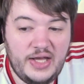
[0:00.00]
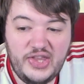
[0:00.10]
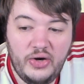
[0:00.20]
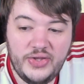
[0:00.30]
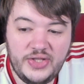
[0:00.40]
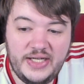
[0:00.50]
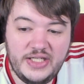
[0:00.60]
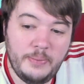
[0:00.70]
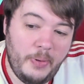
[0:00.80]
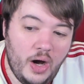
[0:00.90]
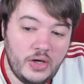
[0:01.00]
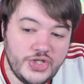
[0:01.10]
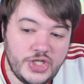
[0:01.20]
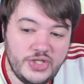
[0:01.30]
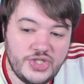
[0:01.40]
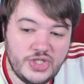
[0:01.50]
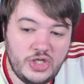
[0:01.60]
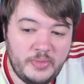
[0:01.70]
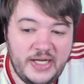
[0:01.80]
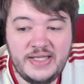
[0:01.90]
I thought the departures
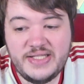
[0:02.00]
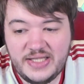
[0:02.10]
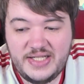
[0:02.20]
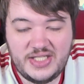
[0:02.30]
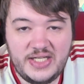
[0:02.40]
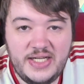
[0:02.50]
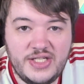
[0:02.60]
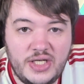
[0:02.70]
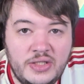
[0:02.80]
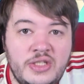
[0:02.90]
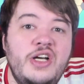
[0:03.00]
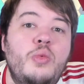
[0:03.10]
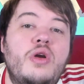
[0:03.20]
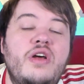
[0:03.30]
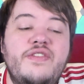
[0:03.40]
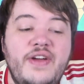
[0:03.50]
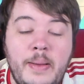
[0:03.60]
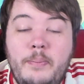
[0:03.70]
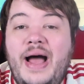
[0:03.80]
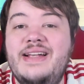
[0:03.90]
coming into this season would have
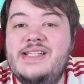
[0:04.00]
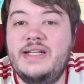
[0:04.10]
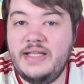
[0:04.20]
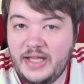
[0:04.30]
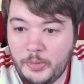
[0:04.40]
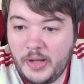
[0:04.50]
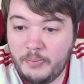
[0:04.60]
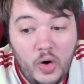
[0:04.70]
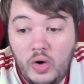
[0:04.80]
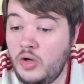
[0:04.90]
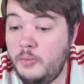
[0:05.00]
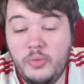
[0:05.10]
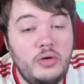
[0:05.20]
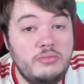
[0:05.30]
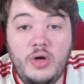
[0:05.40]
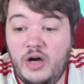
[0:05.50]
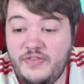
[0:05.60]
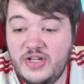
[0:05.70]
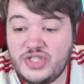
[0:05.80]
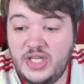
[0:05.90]
impacted a little bit more, but
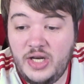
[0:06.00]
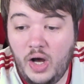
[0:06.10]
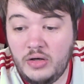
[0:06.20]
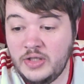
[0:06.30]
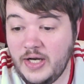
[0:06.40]
obviously not.